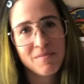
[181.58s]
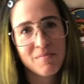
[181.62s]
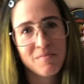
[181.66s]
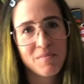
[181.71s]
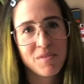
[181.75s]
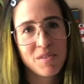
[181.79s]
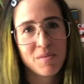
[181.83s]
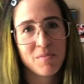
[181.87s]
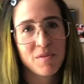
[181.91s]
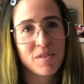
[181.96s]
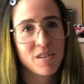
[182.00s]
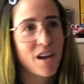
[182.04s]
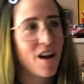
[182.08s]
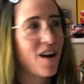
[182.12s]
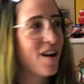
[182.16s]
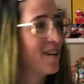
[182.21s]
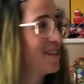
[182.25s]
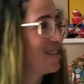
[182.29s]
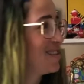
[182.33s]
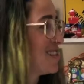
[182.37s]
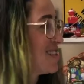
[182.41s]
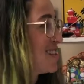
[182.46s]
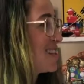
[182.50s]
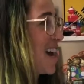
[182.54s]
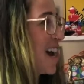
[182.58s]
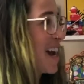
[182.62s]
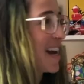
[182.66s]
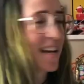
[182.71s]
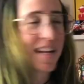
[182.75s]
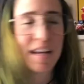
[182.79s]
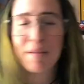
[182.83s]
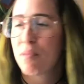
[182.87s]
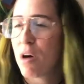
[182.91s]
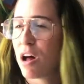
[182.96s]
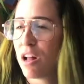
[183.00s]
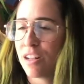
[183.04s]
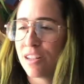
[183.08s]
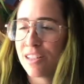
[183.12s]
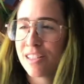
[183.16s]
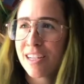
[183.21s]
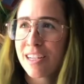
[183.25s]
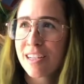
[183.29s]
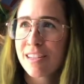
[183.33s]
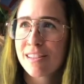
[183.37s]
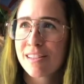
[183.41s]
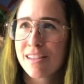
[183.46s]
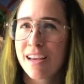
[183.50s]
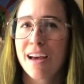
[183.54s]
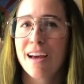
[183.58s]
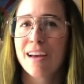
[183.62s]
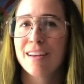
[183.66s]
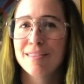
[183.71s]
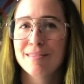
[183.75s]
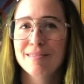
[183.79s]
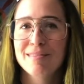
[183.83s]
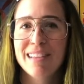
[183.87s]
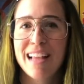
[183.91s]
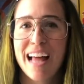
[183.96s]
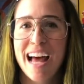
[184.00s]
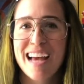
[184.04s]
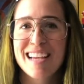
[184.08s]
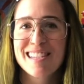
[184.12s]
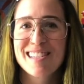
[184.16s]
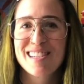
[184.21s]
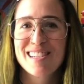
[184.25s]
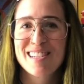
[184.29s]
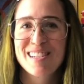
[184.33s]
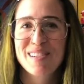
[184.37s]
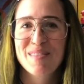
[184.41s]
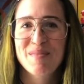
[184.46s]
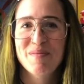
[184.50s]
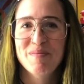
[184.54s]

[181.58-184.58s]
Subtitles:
society, politics, yeah, last.